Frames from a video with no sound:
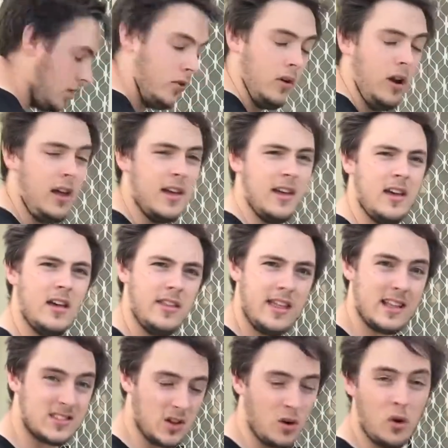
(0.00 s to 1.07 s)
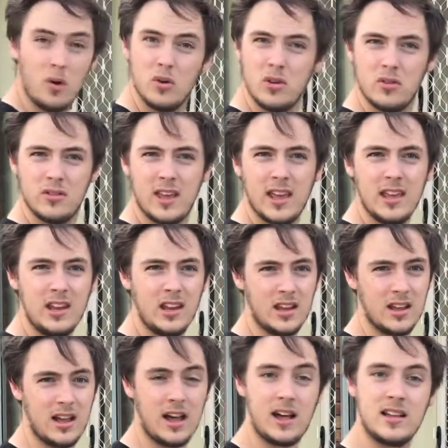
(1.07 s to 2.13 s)
Alright, that's all you'll need.
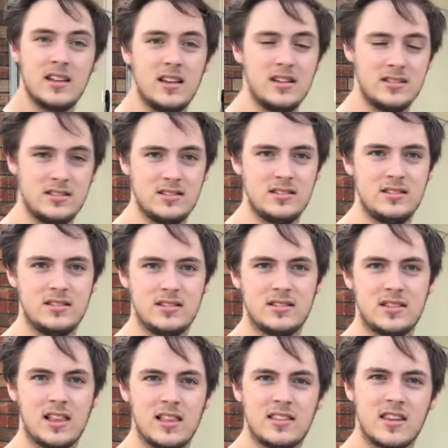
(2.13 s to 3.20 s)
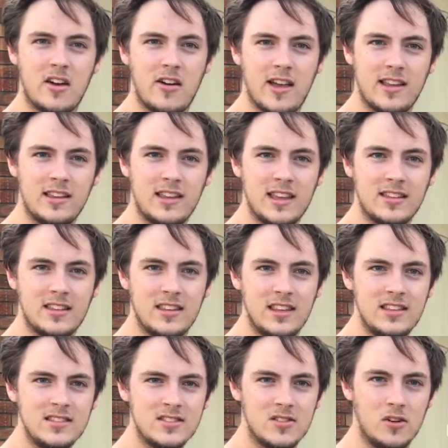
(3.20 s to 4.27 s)
So let's go ahead and get to the
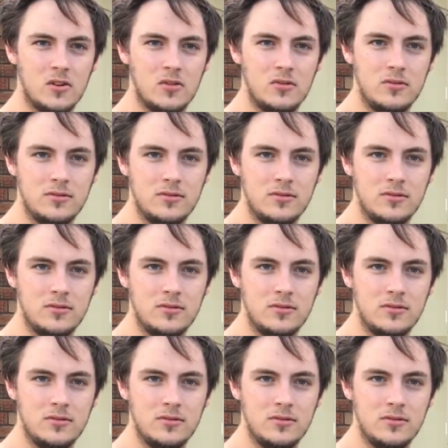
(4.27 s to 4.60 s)
install.